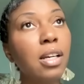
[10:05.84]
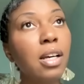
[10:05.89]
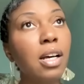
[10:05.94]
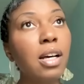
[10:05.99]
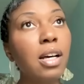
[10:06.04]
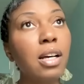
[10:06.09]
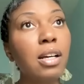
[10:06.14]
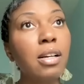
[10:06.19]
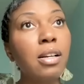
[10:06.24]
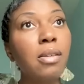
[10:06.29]

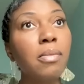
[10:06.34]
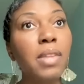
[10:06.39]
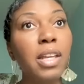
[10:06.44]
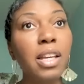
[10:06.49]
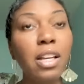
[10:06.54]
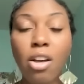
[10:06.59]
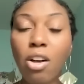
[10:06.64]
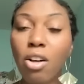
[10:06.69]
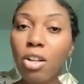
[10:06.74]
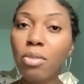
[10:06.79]
um, they
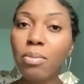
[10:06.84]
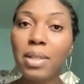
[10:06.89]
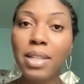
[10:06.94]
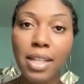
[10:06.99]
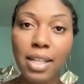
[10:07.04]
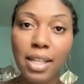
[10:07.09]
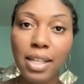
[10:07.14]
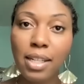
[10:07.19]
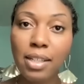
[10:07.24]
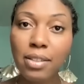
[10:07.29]
called me
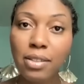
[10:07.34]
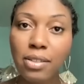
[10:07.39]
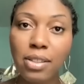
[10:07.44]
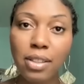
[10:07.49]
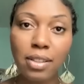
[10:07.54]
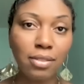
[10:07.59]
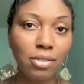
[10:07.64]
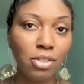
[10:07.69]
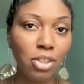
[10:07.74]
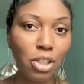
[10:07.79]
in
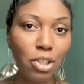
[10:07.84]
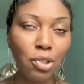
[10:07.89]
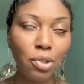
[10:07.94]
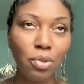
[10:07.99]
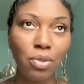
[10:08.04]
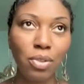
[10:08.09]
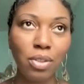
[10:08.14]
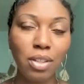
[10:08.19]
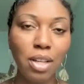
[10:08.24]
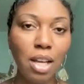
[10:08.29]
to you
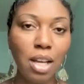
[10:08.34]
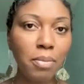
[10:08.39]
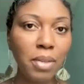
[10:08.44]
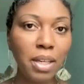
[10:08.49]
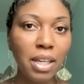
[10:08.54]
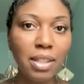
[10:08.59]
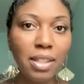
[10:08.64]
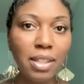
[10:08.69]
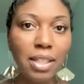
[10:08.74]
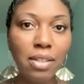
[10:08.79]
know come
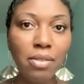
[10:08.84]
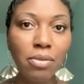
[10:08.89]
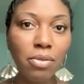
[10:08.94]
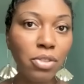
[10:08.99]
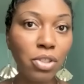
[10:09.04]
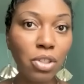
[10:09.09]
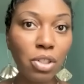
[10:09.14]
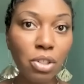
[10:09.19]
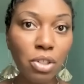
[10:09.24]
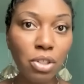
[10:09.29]
get the
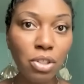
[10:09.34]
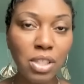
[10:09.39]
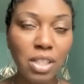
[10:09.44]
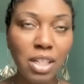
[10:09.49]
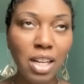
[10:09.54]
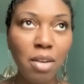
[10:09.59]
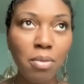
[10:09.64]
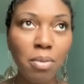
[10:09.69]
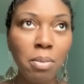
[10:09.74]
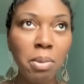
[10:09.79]
results
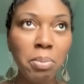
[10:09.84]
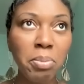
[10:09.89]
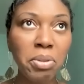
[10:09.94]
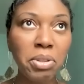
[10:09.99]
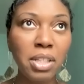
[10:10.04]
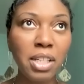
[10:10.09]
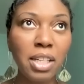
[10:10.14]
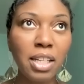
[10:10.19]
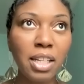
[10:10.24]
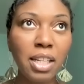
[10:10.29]
and i remember
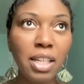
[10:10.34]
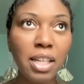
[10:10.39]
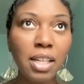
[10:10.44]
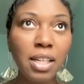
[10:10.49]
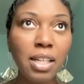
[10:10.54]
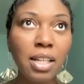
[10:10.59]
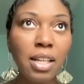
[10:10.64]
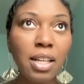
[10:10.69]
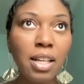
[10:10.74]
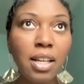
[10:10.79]

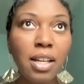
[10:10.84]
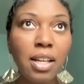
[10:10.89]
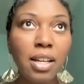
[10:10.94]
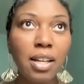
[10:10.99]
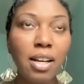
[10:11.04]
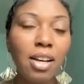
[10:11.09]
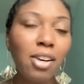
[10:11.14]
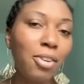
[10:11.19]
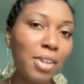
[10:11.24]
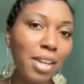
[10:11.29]
thinking
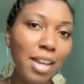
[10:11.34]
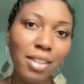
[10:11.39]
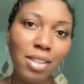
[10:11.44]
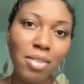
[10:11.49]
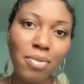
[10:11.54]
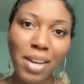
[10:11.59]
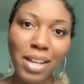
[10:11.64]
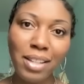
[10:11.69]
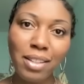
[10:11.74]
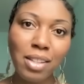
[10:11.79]
okay
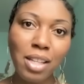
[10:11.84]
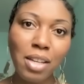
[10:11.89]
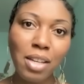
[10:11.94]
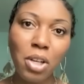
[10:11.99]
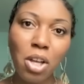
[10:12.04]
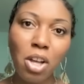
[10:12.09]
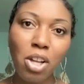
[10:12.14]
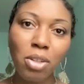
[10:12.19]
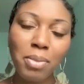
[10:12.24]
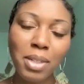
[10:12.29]
the fact that they've
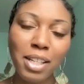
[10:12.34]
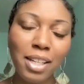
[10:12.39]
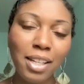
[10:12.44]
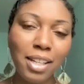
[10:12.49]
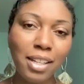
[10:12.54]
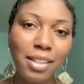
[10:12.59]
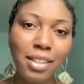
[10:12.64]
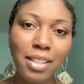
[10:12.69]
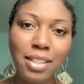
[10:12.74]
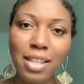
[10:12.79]
called me
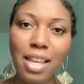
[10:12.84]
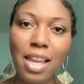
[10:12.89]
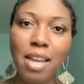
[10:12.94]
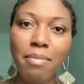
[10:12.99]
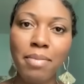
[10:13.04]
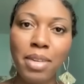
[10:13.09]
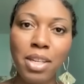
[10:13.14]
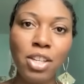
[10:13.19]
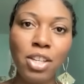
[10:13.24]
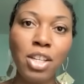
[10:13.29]
in this
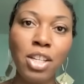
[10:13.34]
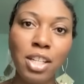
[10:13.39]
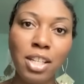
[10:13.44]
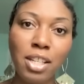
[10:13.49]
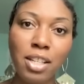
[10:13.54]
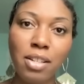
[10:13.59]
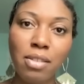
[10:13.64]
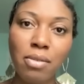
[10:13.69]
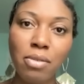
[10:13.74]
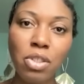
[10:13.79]
can't be
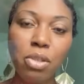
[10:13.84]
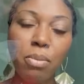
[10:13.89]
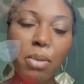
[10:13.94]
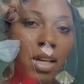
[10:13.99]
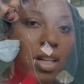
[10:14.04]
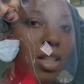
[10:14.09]
good so my